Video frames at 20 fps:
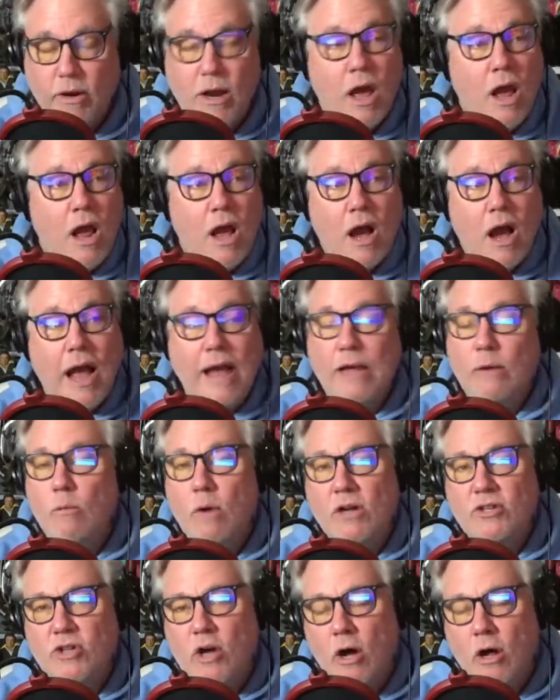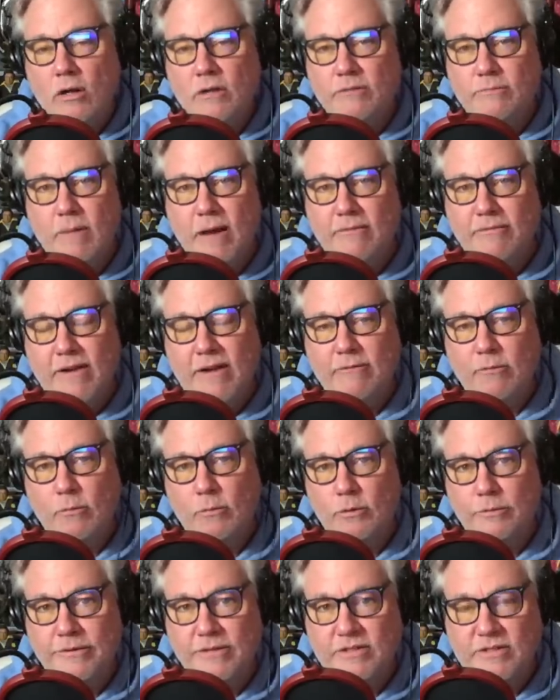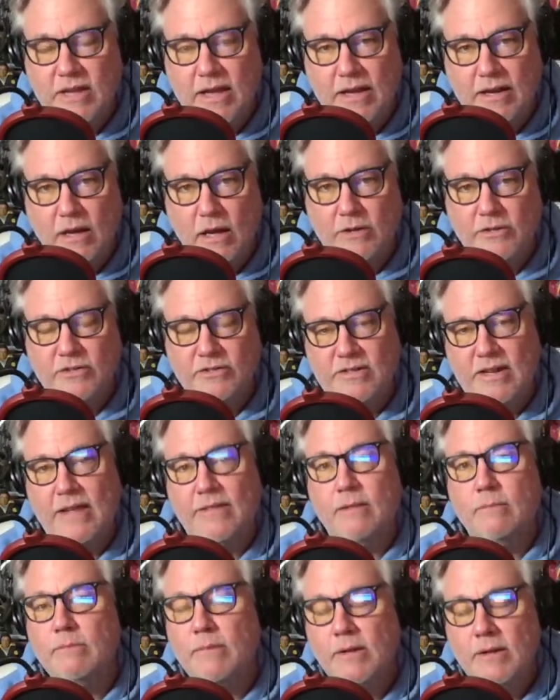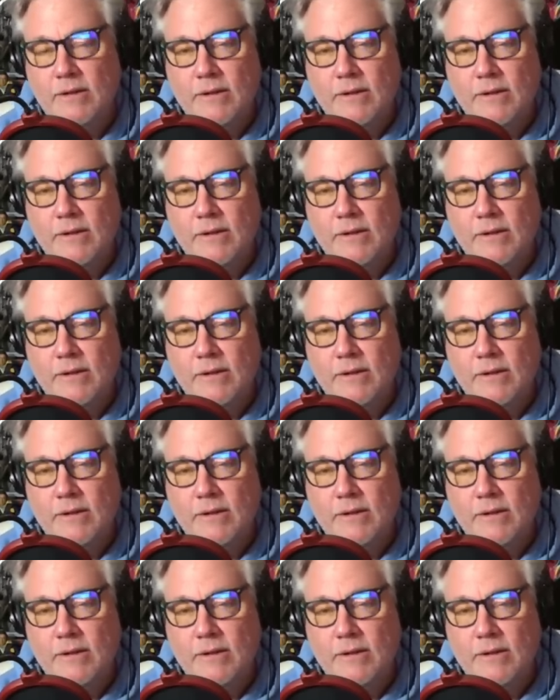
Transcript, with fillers: And I could watch all of my favorite movies and understand them.